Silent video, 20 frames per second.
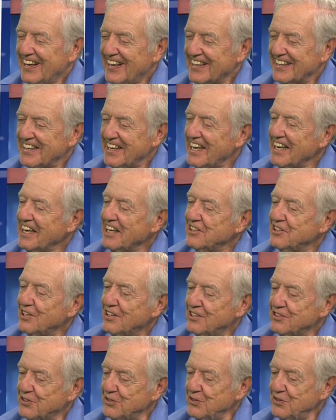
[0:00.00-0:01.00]
Okay.
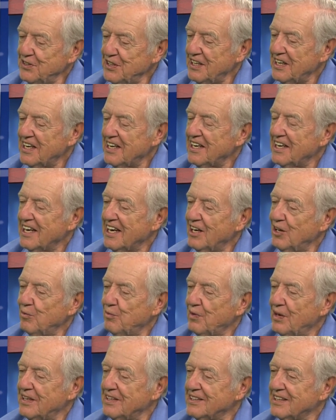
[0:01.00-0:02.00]
Do you need any
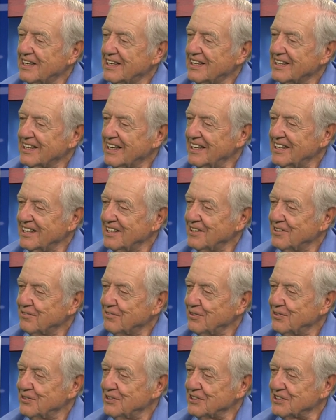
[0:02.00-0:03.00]
help on uh, getting your
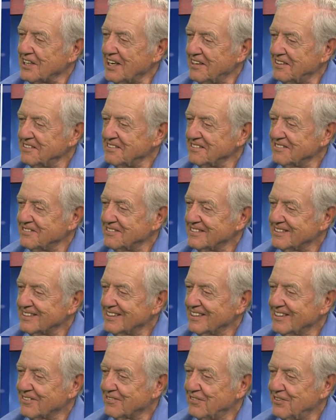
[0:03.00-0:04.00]
voters out?
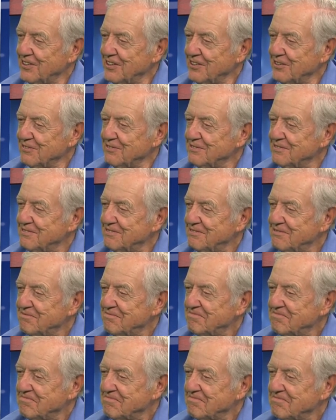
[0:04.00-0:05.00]
Look for you.
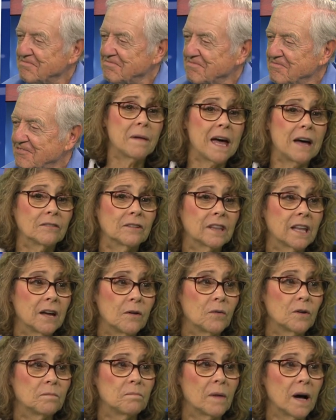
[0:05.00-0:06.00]
Yes, I'm out
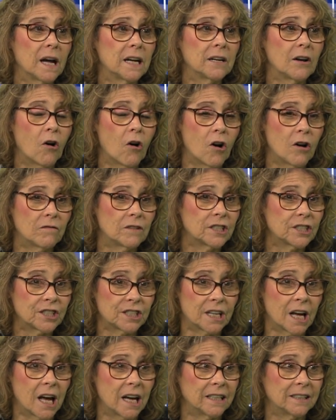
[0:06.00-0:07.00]
there with my orange
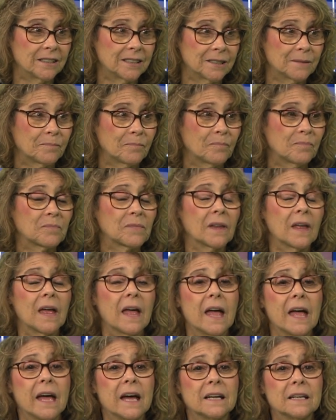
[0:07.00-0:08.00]
signs,
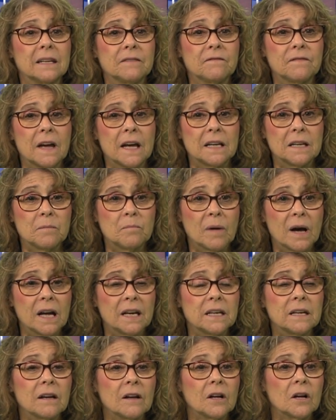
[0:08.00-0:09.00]
and if
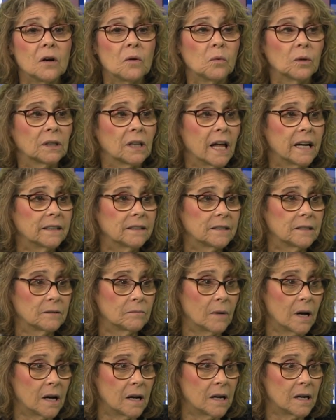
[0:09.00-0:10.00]
anybody would like
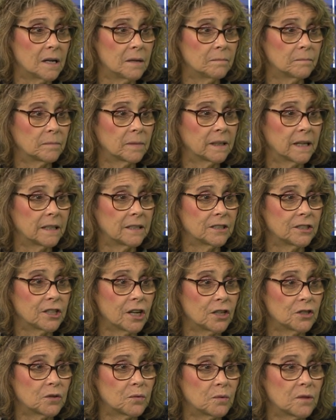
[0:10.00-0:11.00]
to um, get in
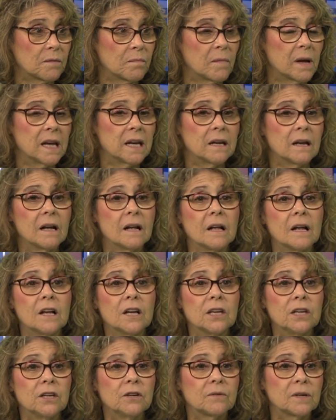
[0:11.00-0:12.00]
touch with me,
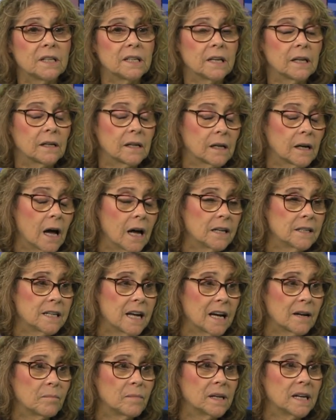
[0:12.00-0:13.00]
you can
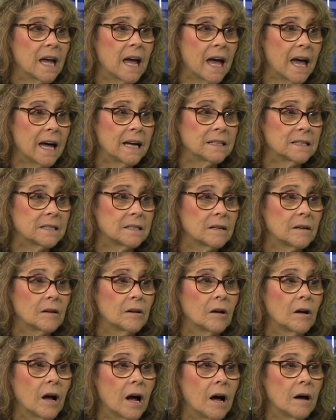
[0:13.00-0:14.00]
contact me at
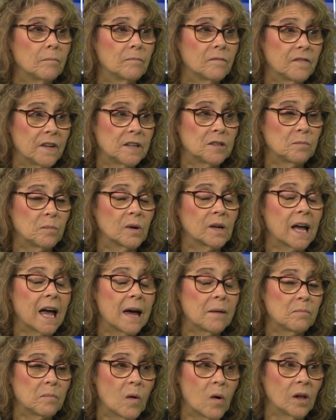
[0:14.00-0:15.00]
um, Facebook
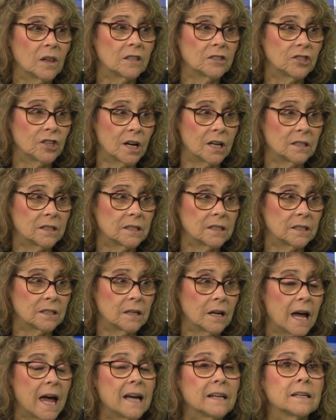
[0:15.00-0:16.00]
at Paula Johnson
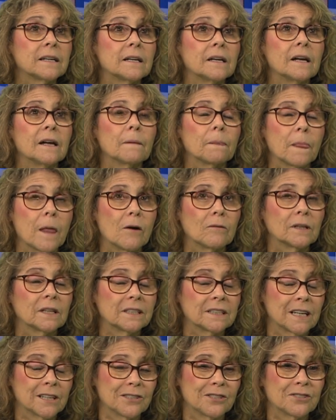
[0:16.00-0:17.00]
at. Now,
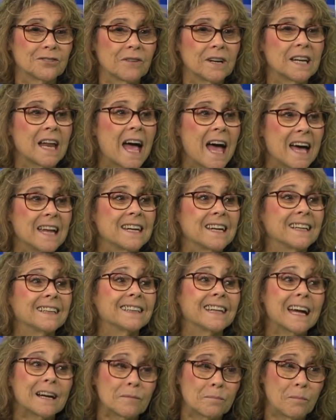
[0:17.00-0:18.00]
let's get this straight. At
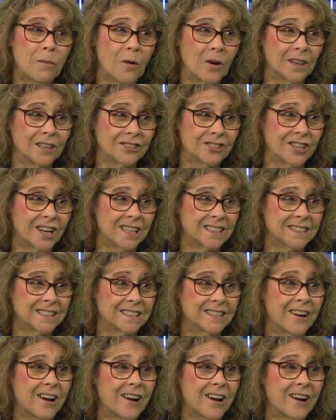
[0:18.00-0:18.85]
Elect Paula Johnson